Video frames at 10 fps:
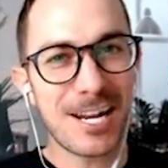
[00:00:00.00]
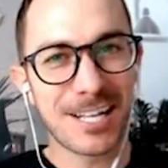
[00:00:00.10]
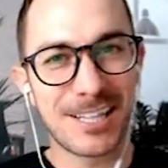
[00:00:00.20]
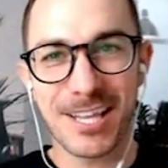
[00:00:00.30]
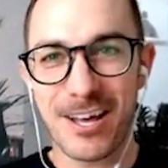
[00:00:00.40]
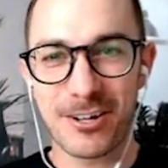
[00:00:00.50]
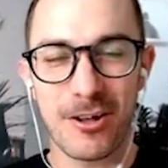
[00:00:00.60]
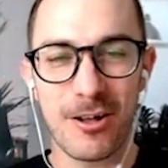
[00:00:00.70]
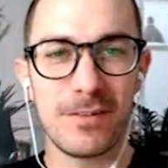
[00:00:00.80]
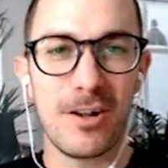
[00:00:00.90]
of
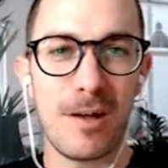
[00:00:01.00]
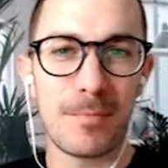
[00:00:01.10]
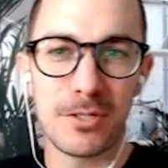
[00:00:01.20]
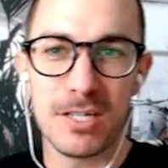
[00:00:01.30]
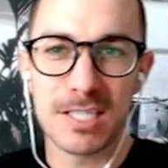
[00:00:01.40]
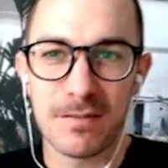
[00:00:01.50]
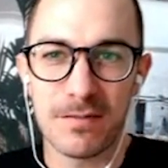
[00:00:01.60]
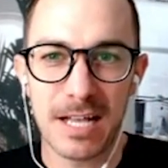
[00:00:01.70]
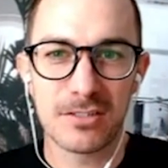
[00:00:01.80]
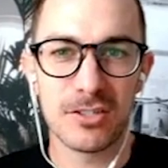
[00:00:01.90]
golfing opportunities if
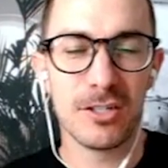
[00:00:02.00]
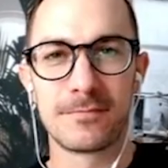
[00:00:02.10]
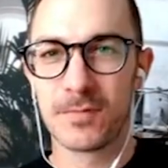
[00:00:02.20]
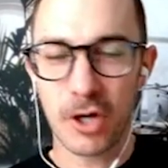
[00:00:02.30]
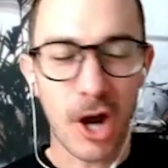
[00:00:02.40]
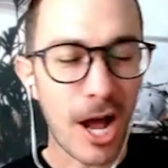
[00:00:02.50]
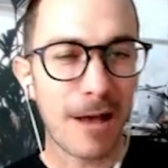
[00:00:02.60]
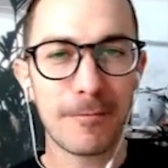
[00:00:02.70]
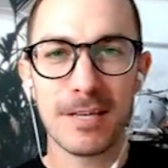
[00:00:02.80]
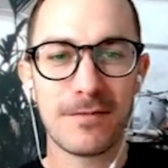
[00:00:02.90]
that's your
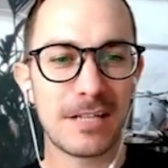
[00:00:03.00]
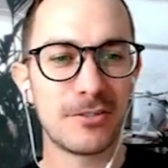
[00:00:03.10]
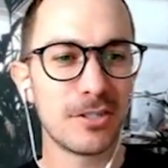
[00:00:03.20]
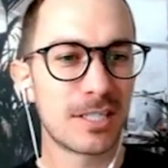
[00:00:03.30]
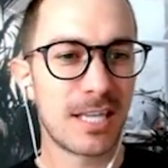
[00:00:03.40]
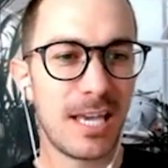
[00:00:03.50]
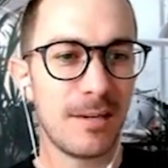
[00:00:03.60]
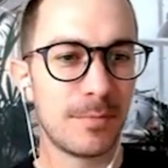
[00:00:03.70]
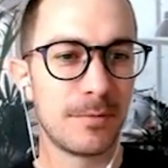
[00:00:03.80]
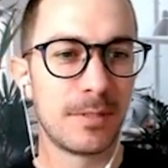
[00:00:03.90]
hobby, if that's your escape.